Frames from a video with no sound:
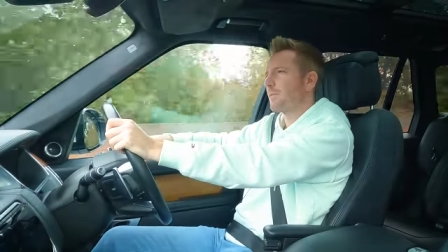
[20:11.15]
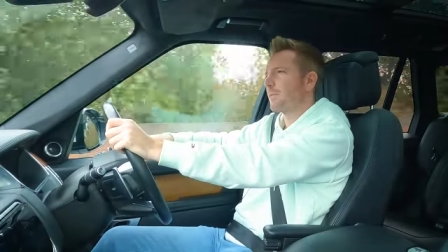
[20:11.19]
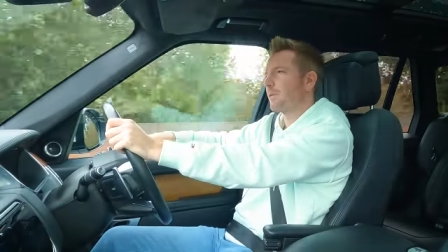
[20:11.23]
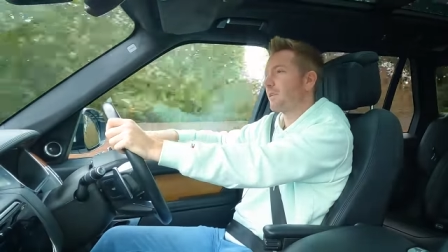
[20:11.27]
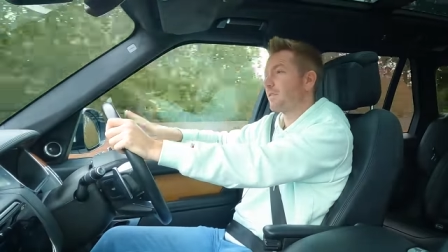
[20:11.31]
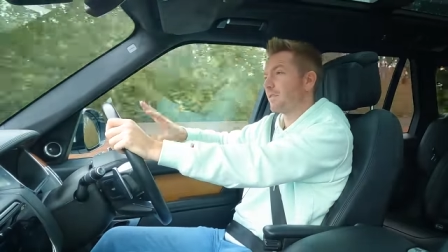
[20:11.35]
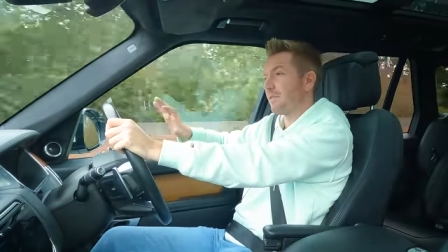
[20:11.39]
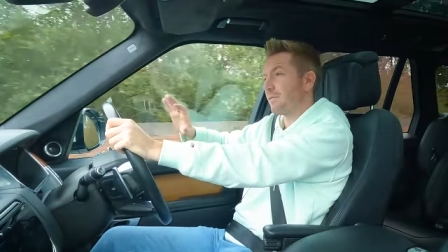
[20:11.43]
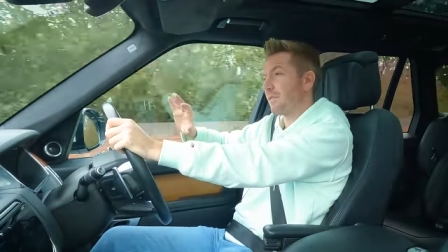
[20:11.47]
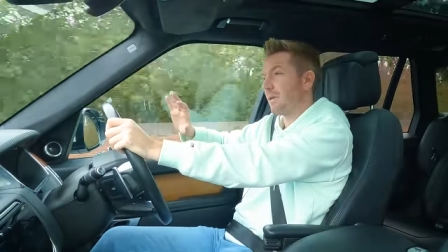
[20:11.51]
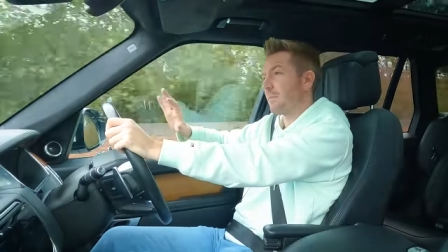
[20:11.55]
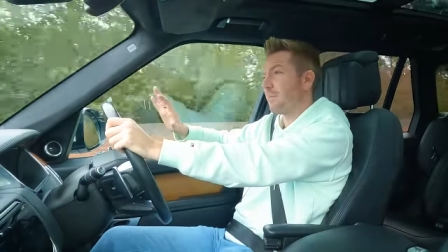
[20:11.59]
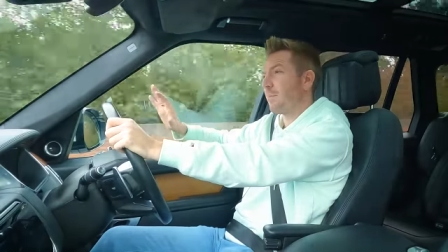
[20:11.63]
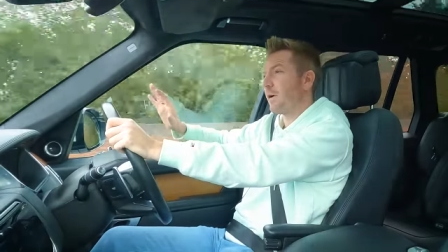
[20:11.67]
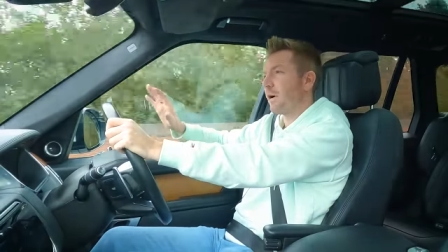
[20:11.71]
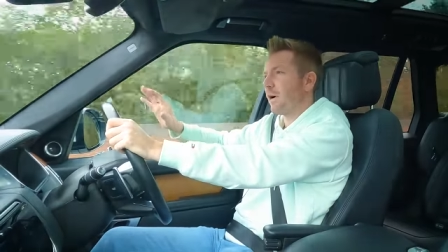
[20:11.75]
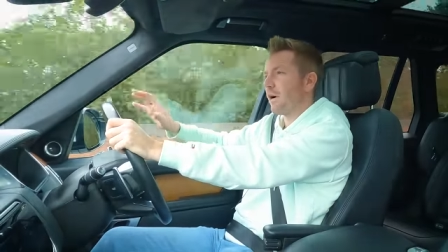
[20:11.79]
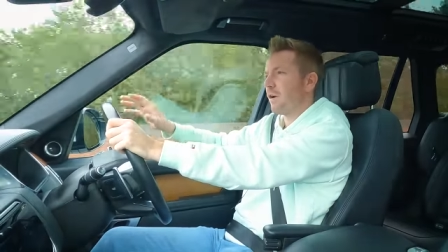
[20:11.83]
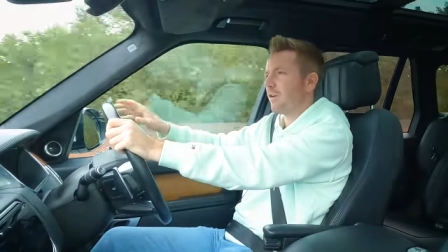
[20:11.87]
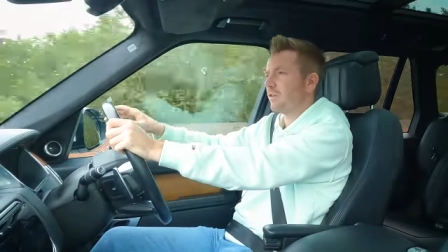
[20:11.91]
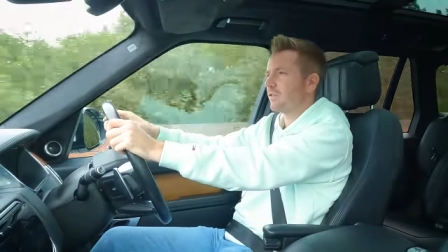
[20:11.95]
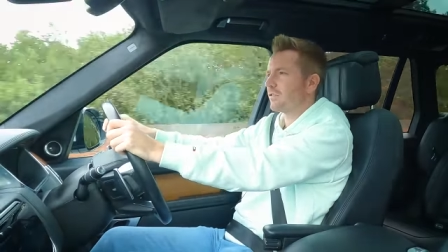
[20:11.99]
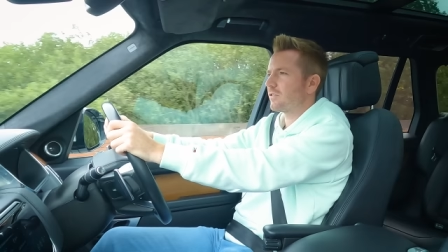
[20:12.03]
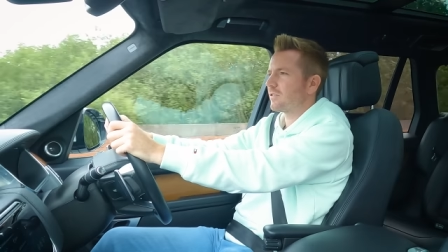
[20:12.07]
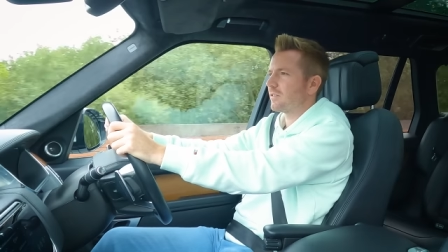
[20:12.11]
because if they
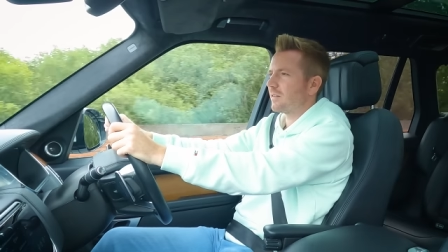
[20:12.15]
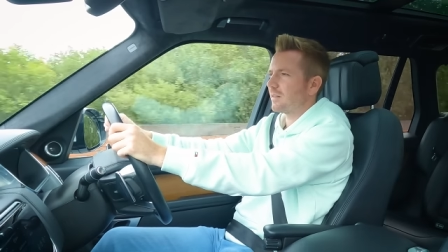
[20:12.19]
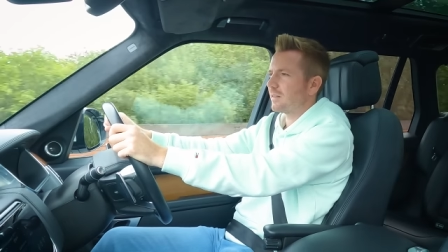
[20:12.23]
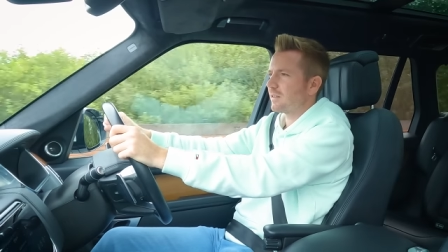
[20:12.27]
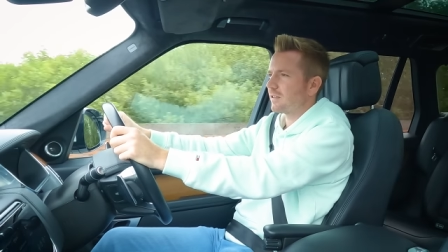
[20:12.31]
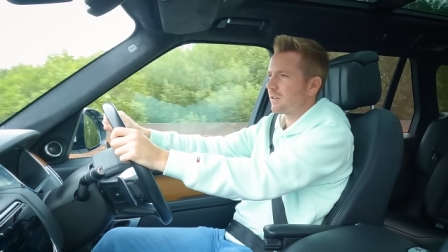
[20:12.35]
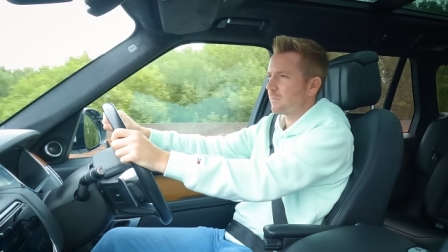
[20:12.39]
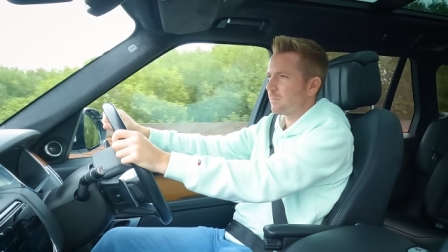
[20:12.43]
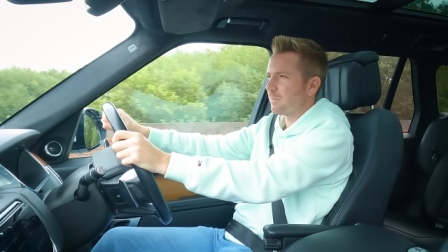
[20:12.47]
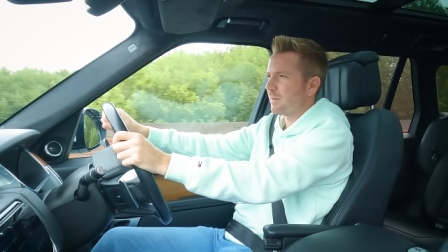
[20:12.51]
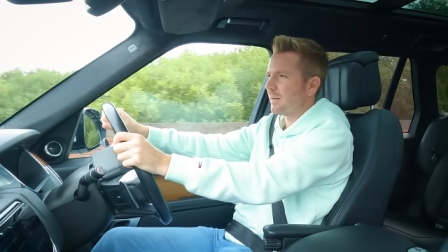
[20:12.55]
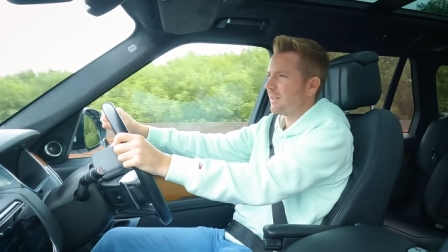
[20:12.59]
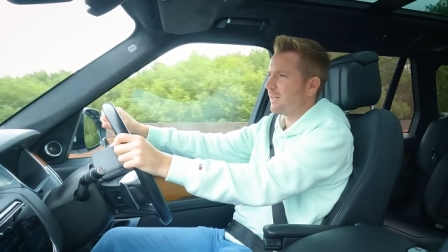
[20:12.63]
burst, it could